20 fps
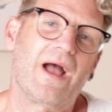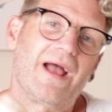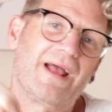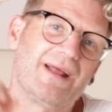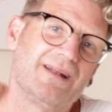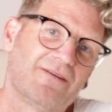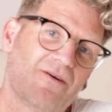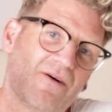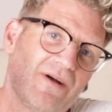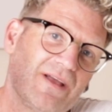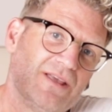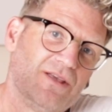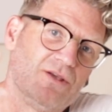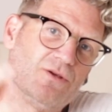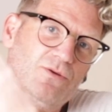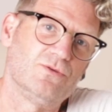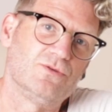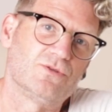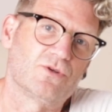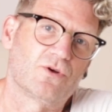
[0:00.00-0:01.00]
and I
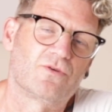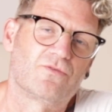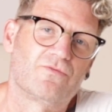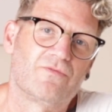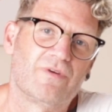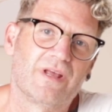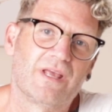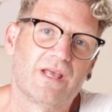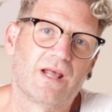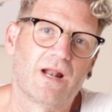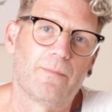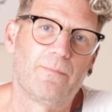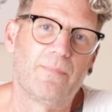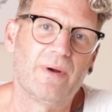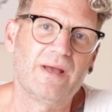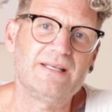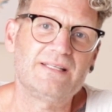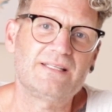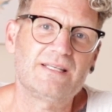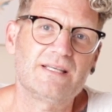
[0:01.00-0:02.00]
use on a regular
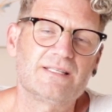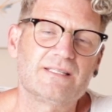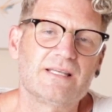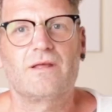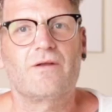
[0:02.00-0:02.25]
basis.